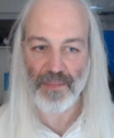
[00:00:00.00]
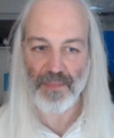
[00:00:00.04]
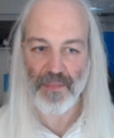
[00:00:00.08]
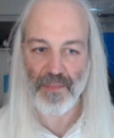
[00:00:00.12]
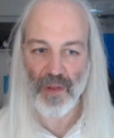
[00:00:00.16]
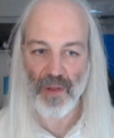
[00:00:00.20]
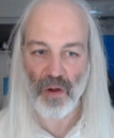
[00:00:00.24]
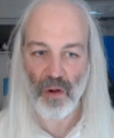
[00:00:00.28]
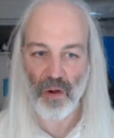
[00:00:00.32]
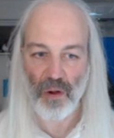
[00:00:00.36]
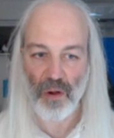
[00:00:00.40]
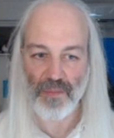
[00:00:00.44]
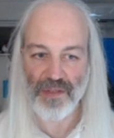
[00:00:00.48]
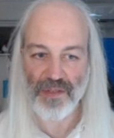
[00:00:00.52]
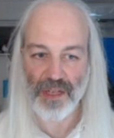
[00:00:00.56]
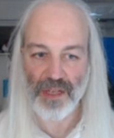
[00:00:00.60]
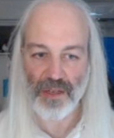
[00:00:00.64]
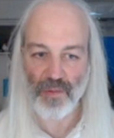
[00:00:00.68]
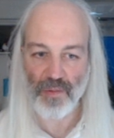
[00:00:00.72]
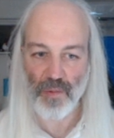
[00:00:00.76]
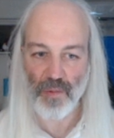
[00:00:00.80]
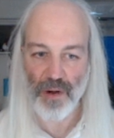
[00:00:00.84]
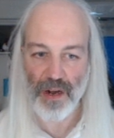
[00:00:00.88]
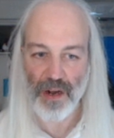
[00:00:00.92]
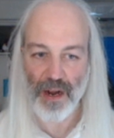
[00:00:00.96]
object
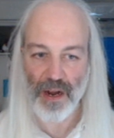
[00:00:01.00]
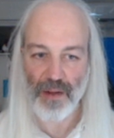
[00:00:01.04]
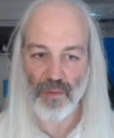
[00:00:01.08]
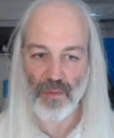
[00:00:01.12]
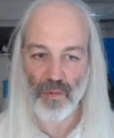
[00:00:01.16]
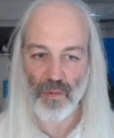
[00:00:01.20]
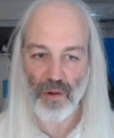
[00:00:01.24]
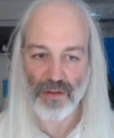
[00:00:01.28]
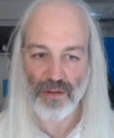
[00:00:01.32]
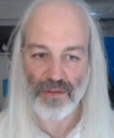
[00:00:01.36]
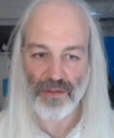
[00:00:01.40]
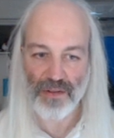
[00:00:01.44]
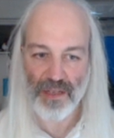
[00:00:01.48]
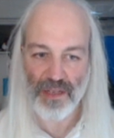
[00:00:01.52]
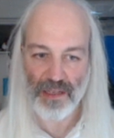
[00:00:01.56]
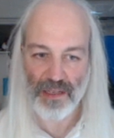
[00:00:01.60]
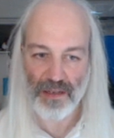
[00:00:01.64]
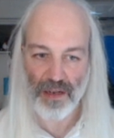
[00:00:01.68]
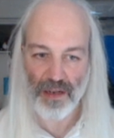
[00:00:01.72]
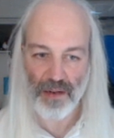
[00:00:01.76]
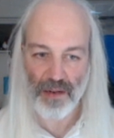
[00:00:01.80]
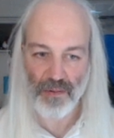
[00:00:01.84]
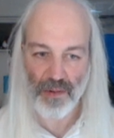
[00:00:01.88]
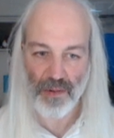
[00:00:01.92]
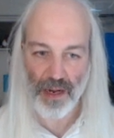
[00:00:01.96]
where I want that.
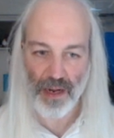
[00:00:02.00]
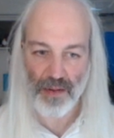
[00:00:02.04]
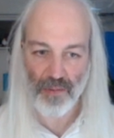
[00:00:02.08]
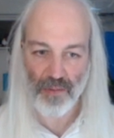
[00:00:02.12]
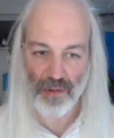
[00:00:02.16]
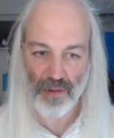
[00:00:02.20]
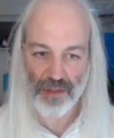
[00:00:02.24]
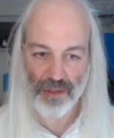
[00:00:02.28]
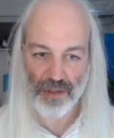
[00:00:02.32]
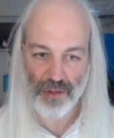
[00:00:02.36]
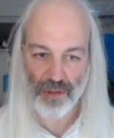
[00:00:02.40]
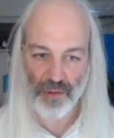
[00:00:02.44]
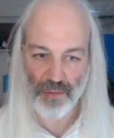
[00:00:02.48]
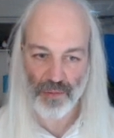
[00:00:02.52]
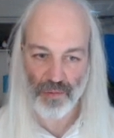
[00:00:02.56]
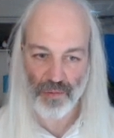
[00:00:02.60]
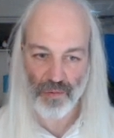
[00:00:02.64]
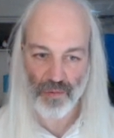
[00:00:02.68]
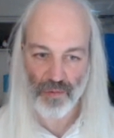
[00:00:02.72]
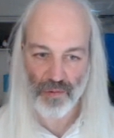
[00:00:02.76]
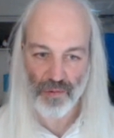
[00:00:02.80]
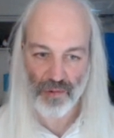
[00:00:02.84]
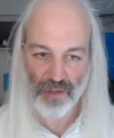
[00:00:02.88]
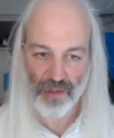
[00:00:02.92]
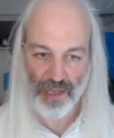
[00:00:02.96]
I wanted to
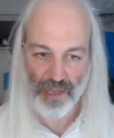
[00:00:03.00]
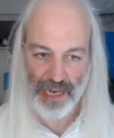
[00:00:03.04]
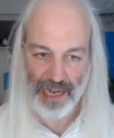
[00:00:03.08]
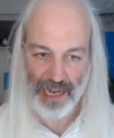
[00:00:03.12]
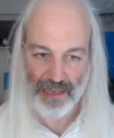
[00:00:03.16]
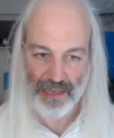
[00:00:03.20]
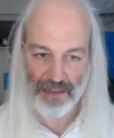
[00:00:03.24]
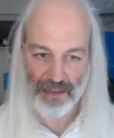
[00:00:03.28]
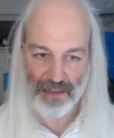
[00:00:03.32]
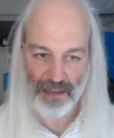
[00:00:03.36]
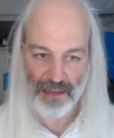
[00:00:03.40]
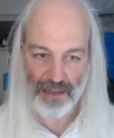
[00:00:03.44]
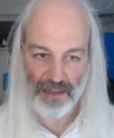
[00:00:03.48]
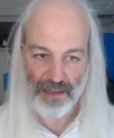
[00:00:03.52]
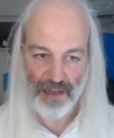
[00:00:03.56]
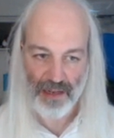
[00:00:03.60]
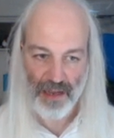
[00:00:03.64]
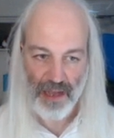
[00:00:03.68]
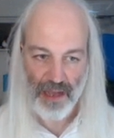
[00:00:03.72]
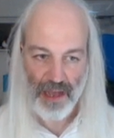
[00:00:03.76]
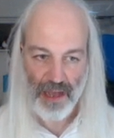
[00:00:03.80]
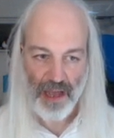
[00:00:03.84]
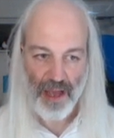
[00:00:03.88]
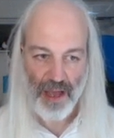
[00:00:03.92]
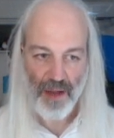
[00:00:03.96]
slice it,
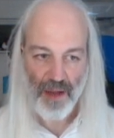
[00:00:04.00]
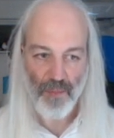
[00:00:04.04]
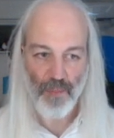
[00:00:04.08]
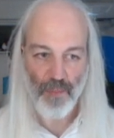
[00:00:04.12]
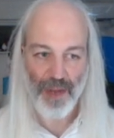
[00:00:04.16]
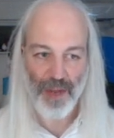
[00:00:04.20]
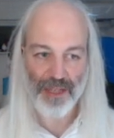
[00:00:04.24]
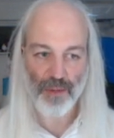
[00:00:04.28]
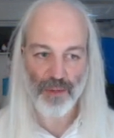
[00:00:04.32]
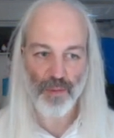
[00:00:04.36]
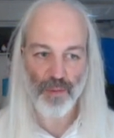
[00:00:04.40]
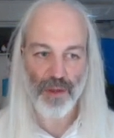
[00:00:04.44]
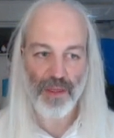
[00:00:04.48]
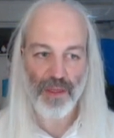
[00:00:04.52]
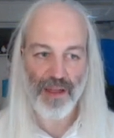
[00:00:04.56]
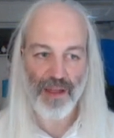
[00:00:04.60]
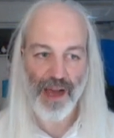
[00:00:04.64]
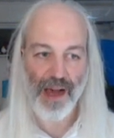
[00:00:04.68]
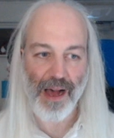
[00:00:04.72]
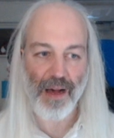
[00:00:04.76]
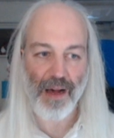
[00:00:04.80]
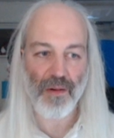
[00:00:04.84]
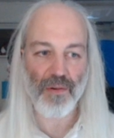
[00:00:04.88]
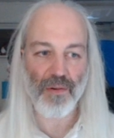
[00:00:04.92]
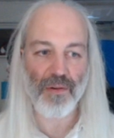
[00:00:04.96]
but
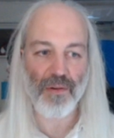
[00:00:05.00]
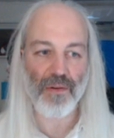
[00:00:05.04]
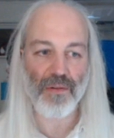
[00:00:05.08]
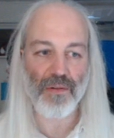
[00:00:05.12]
without